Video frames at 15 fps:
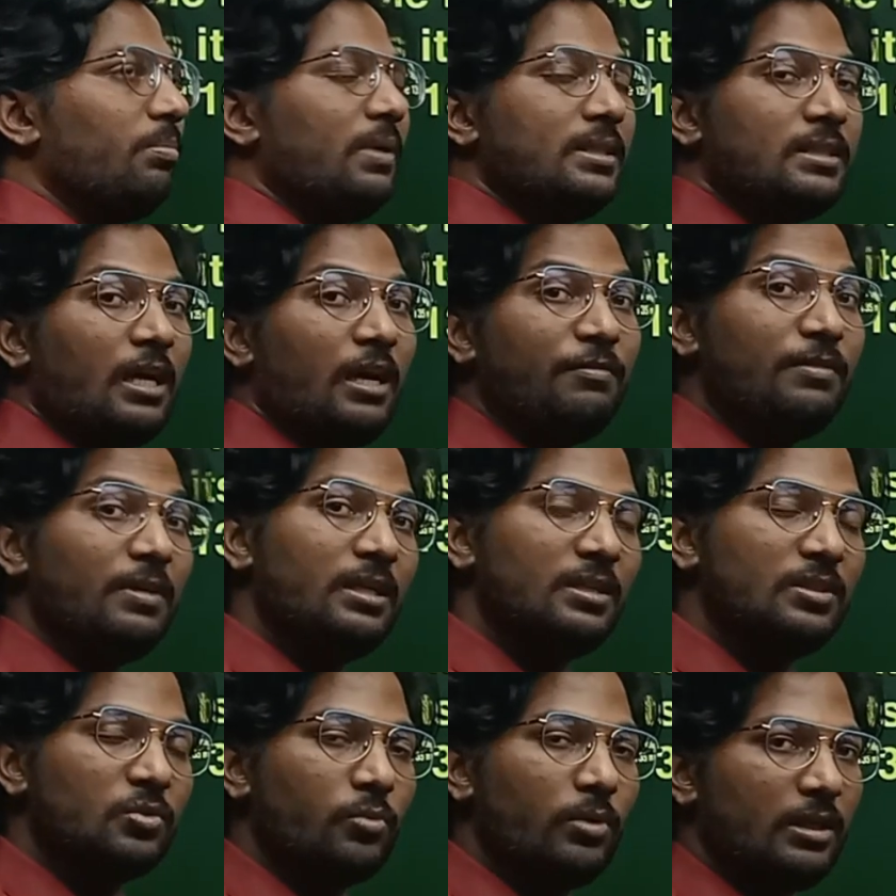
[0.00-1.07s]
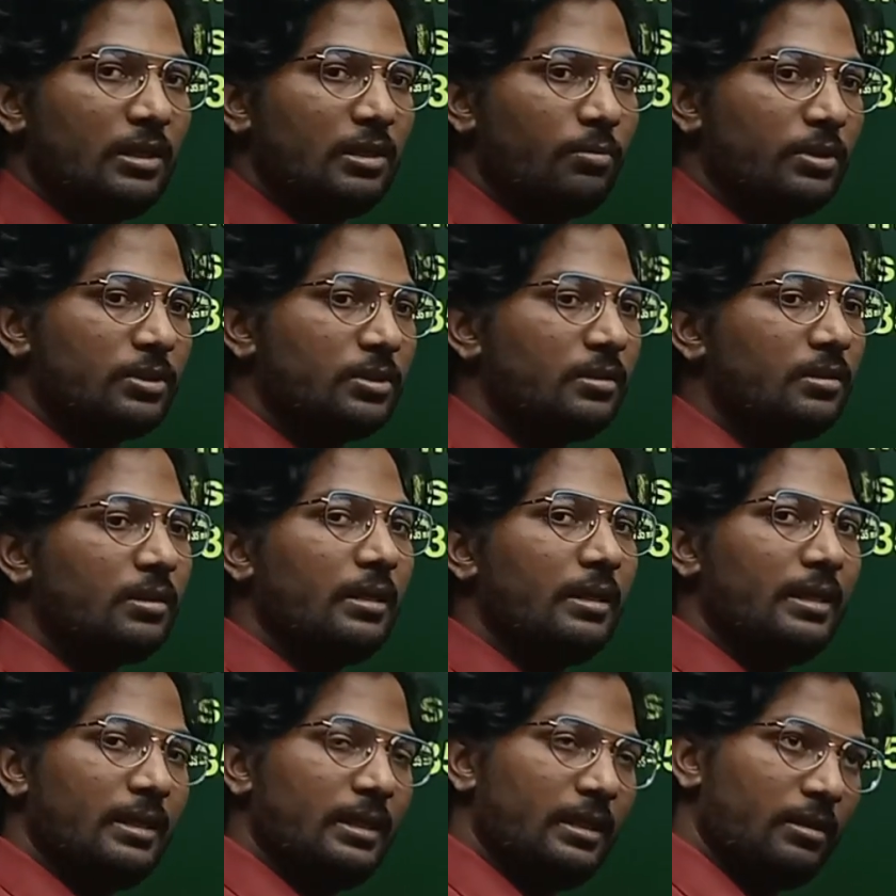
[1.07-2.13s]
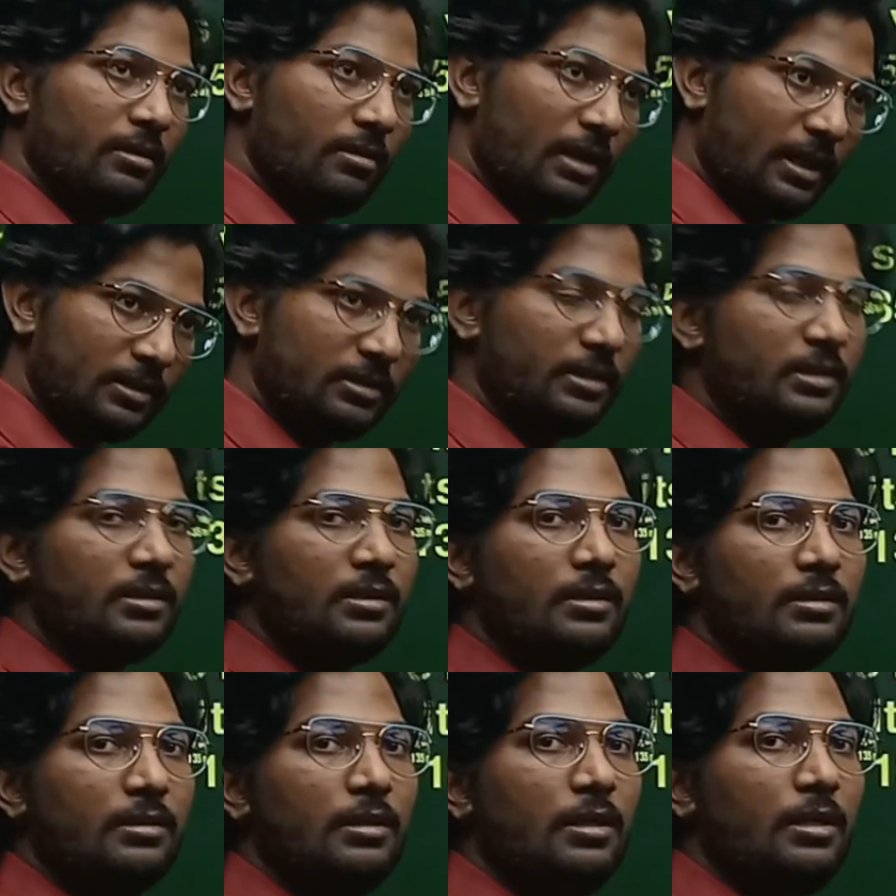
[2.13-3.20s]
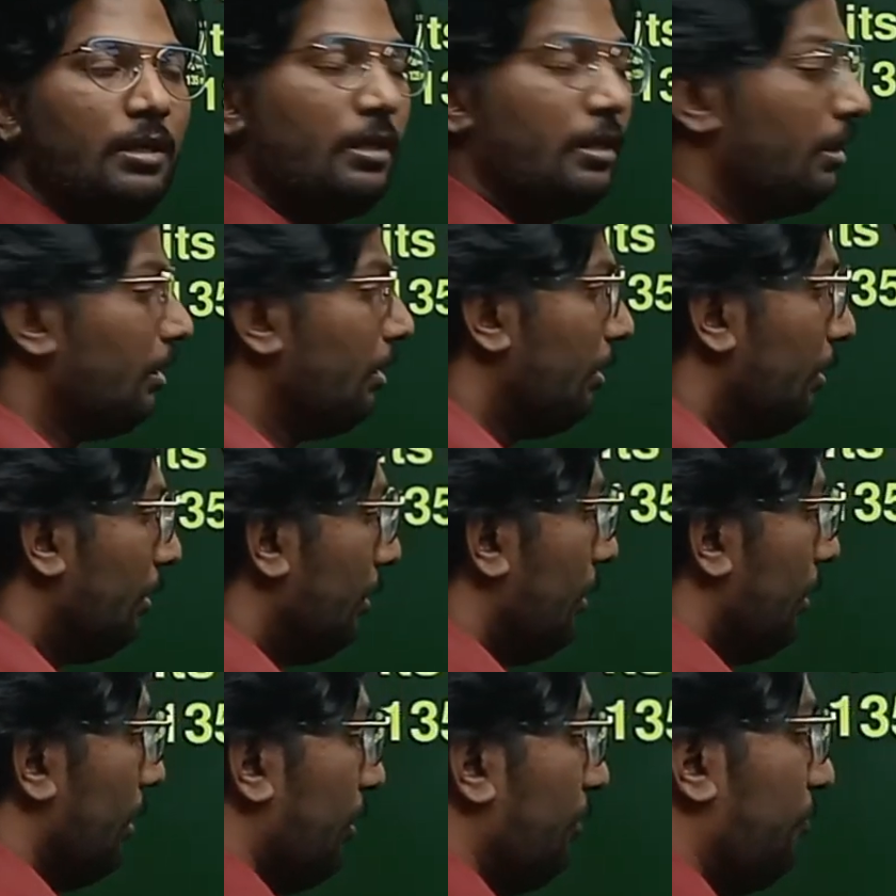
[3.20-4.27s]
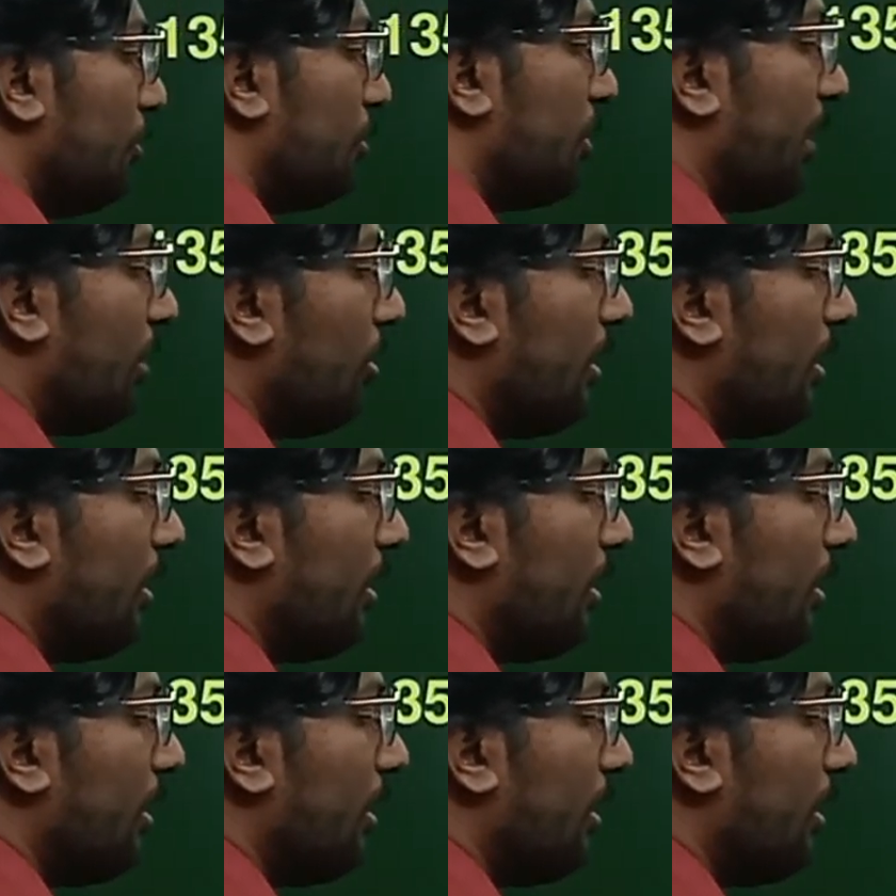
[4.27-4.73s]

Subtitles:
plus half at square equation. Rather, if you check your